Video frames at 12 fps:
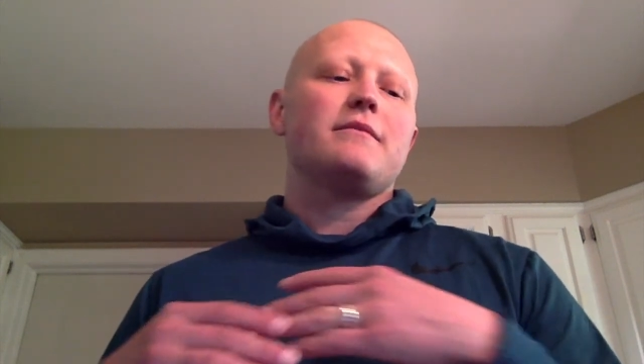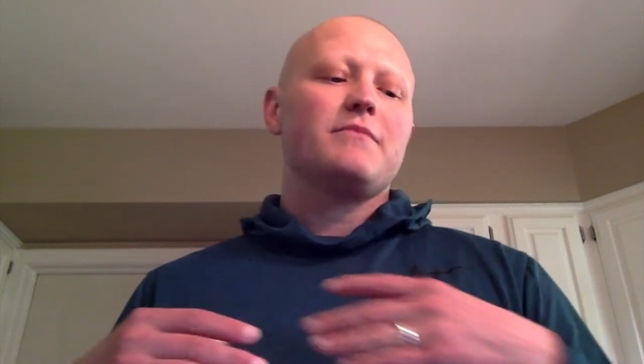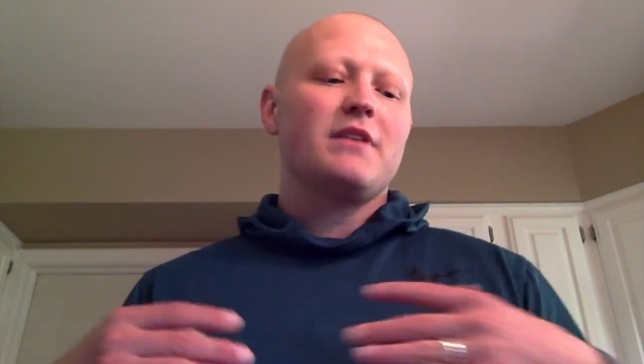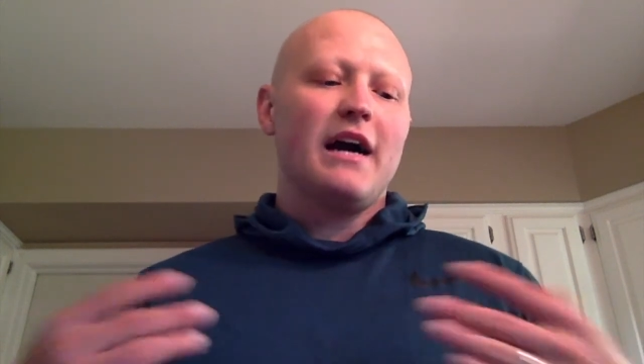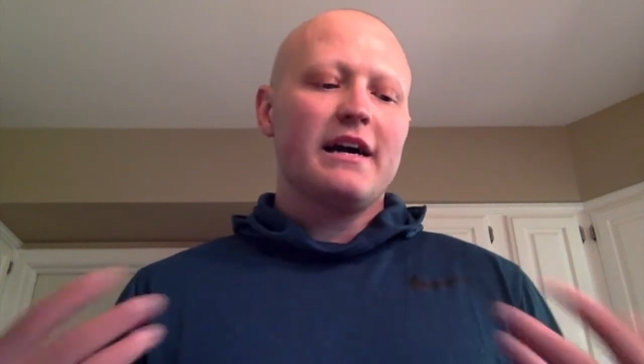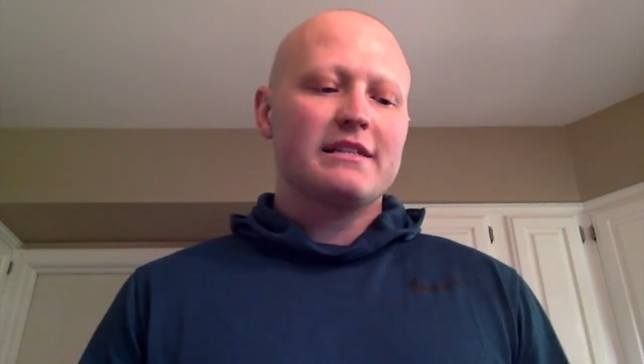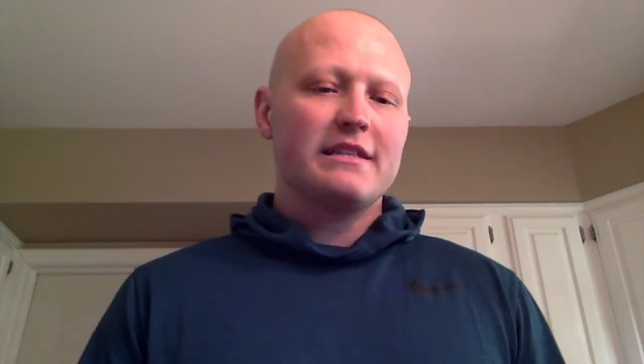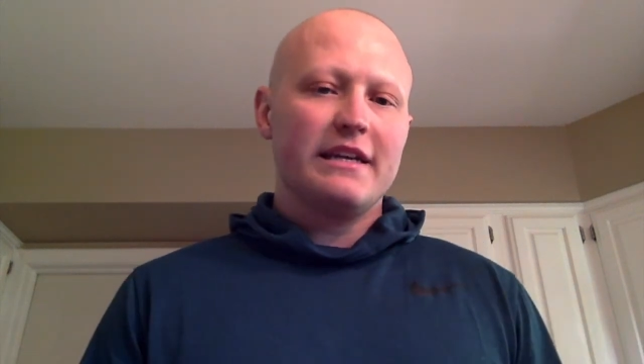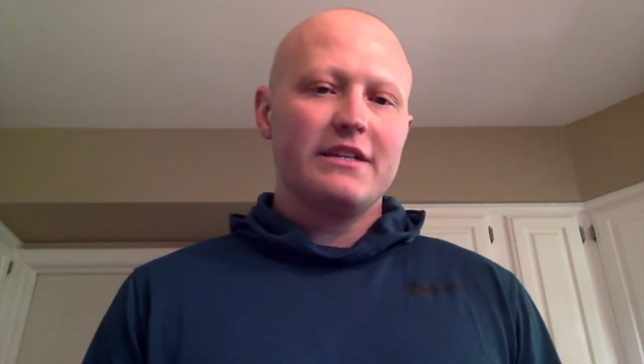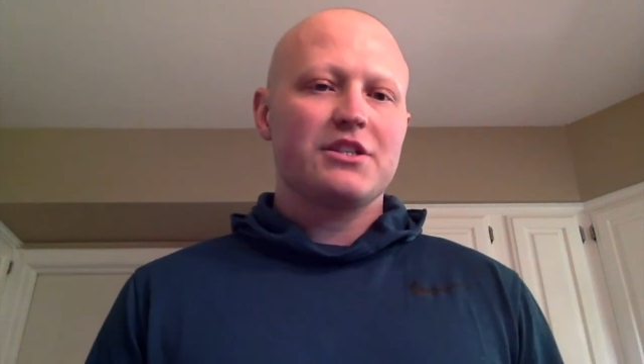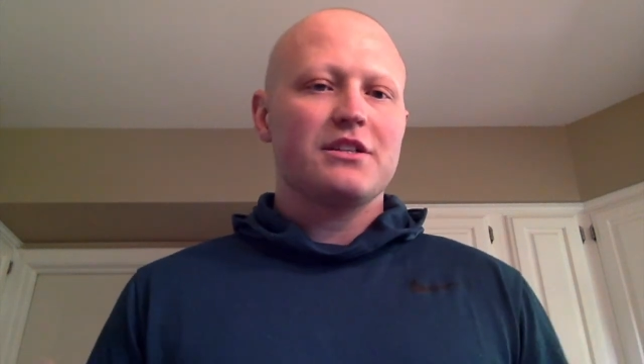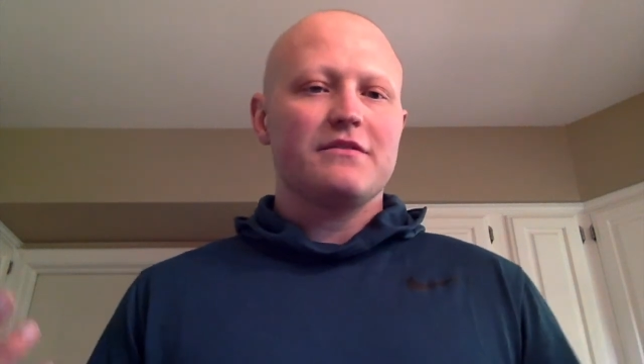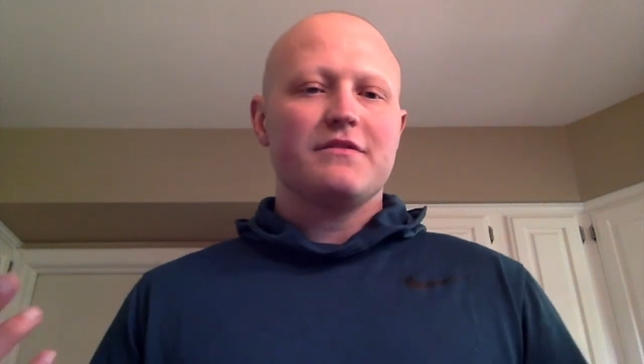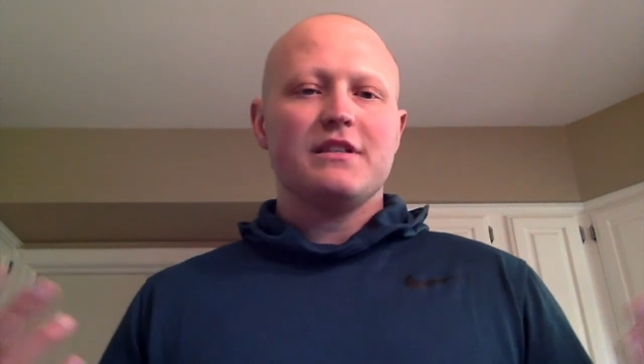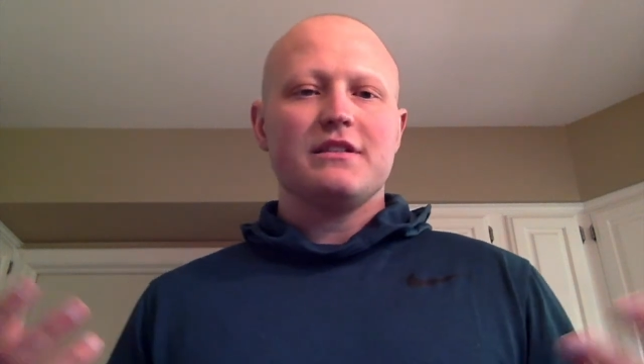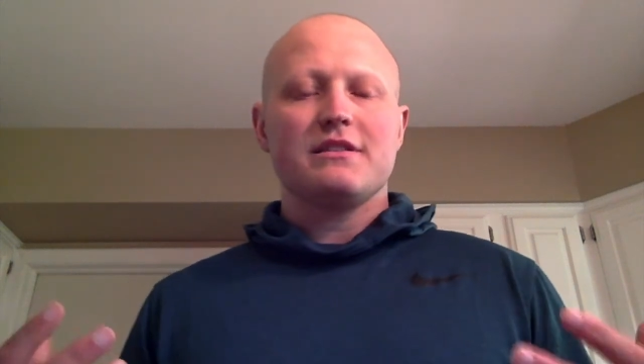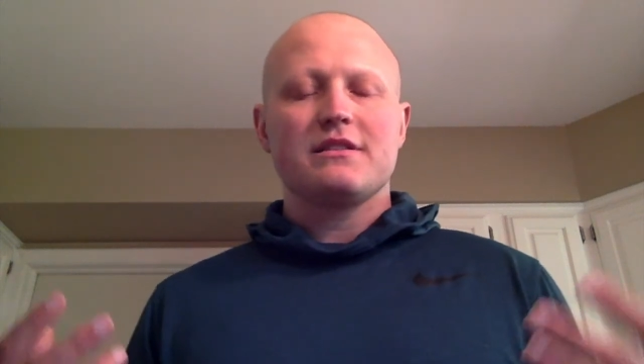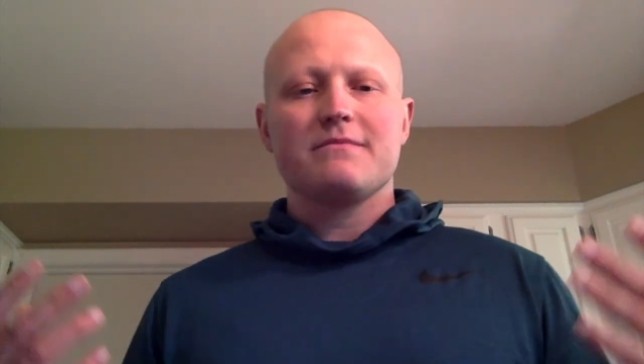oxidation of
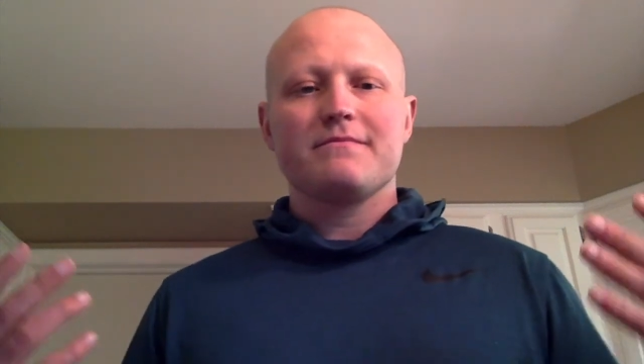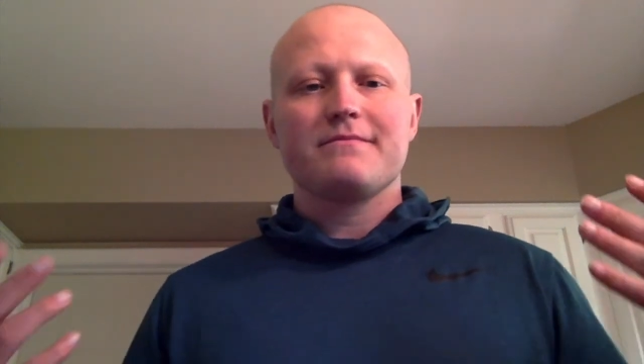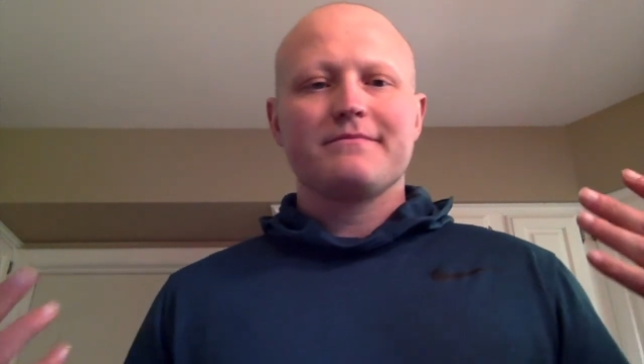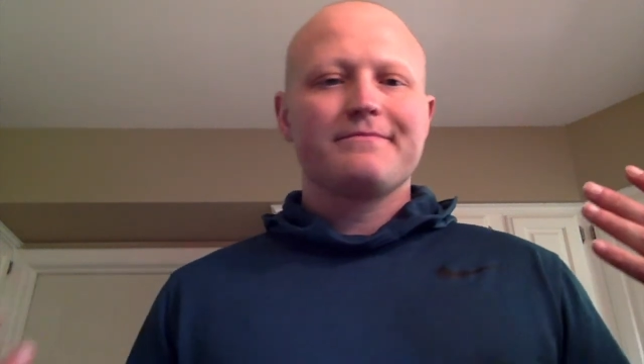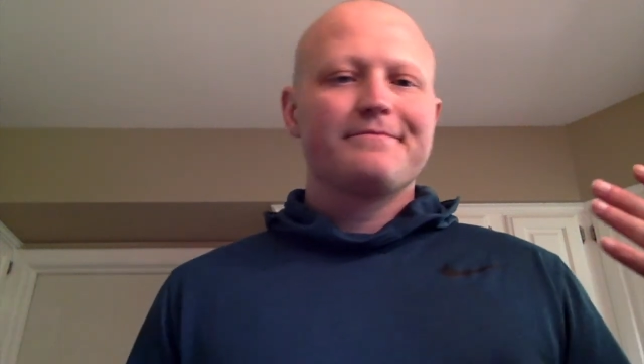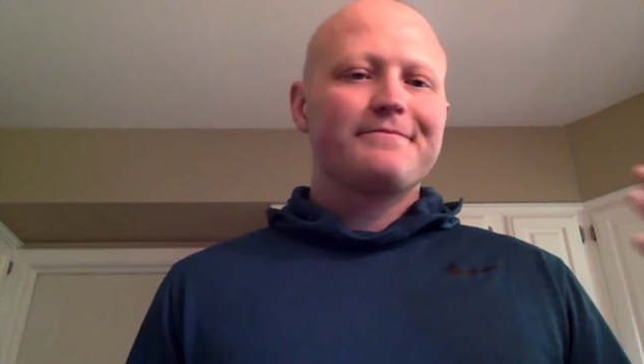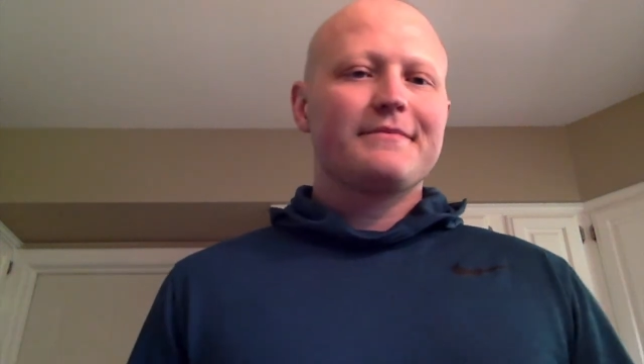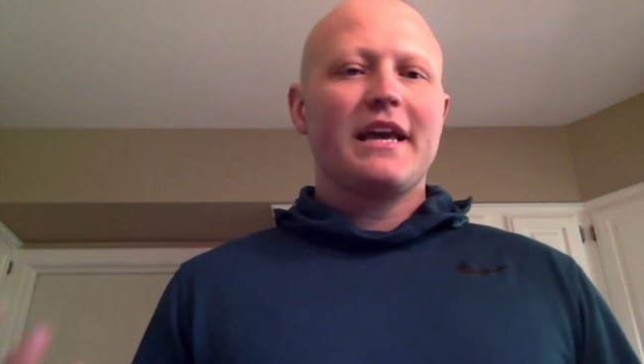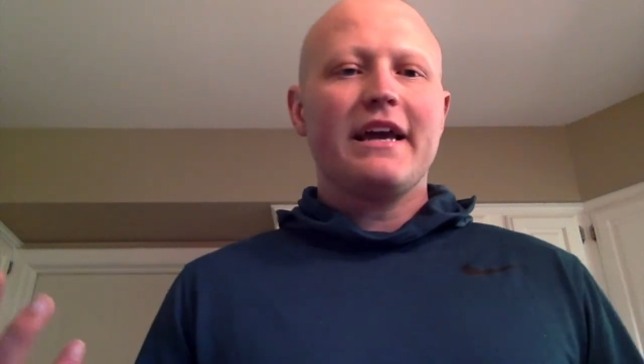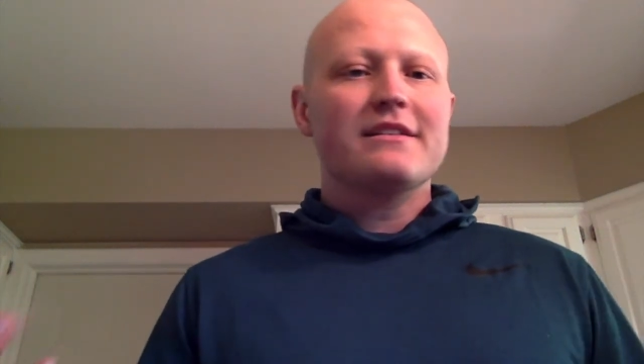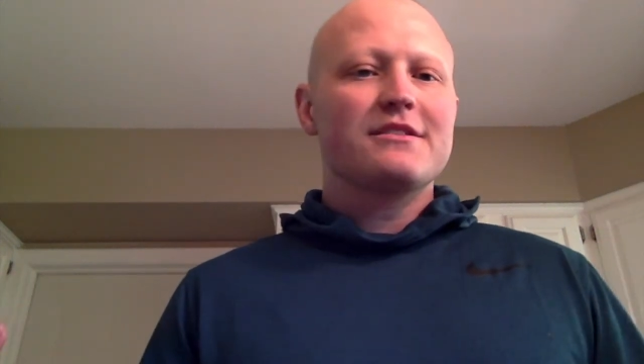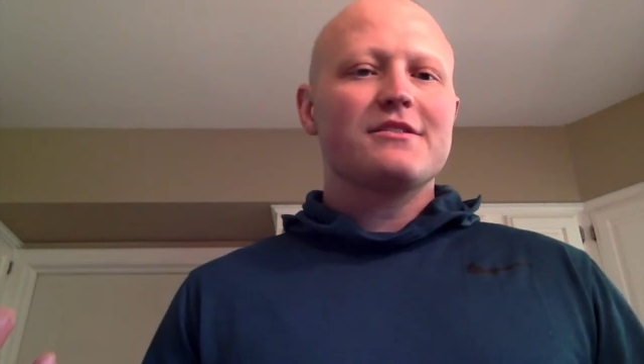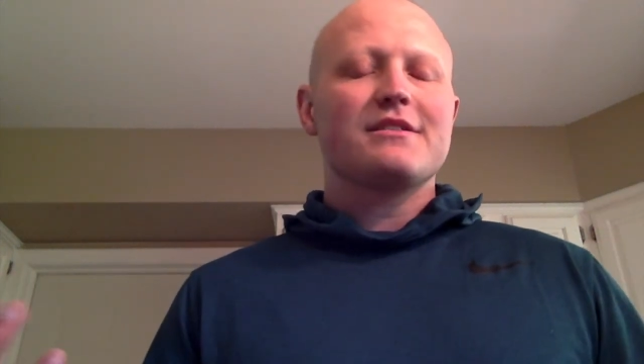these cancer